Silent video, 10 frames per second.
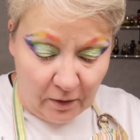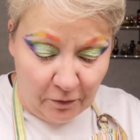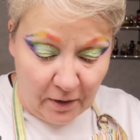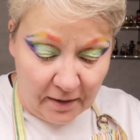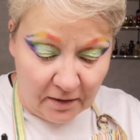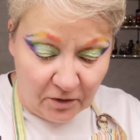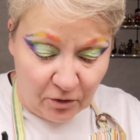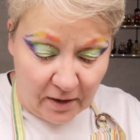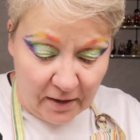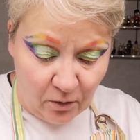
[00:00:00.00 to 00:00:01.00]
If you let it
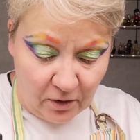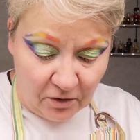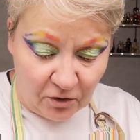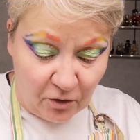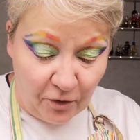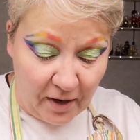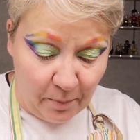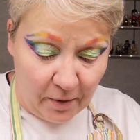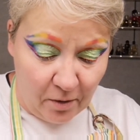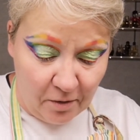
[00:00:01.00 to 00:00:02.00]
dry, you can
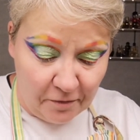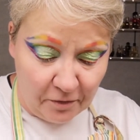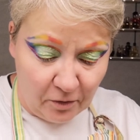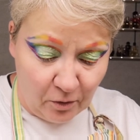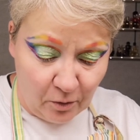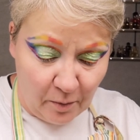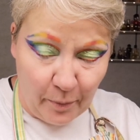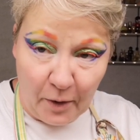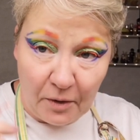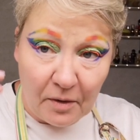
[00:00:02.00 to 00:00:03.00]
scrape it off, you know, the
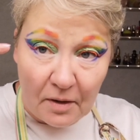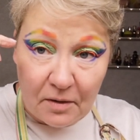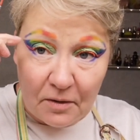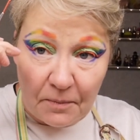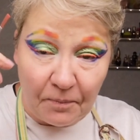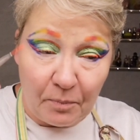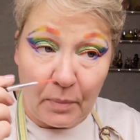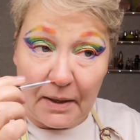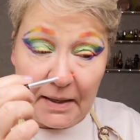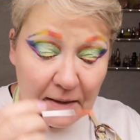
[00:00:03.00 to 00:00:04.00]
part that
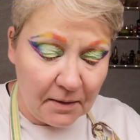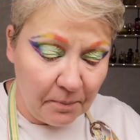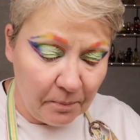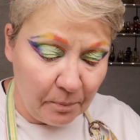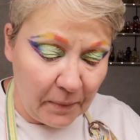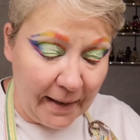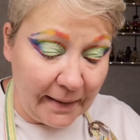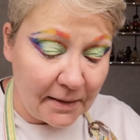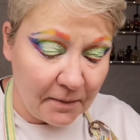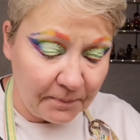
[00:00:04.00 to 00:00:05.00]

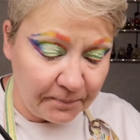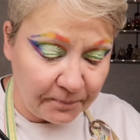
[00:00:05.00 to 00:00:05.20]
bled.